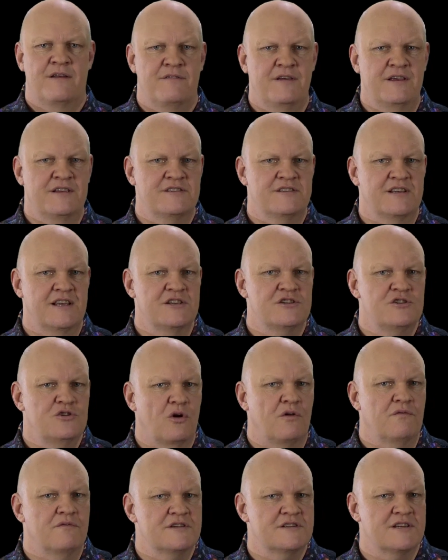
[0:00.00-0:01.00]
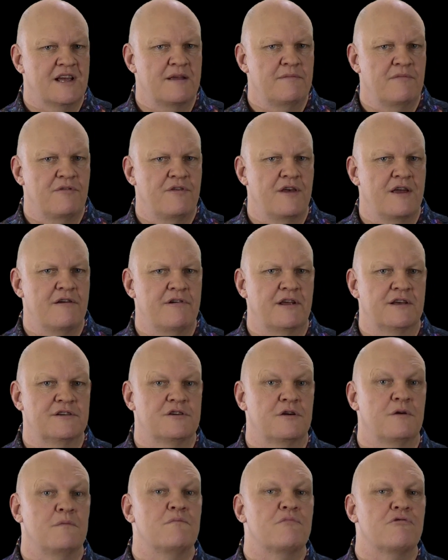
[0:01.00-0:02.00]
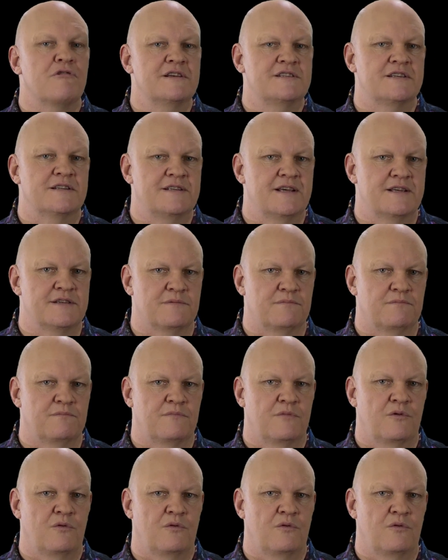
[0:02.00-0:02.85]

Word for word: This is not the same theory as presentism,